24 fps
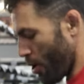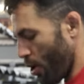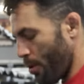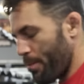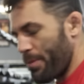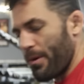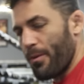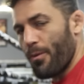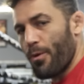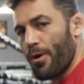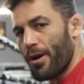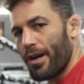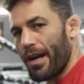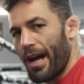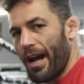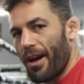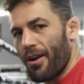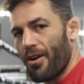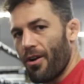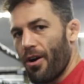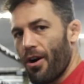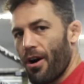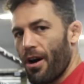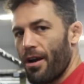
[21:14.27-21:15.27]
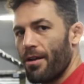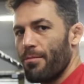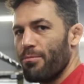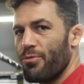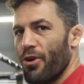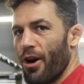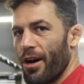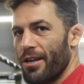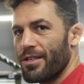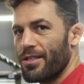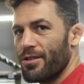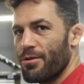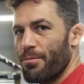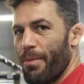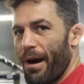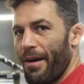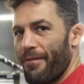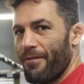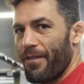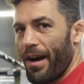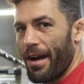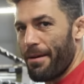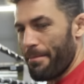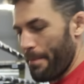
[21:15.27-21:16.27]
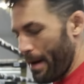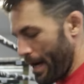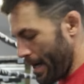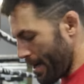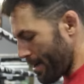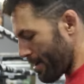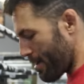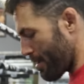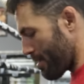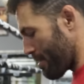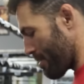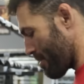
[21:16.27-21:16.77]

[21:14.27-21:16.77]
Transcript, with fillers: open workout on. Brought to you by Fight Mike.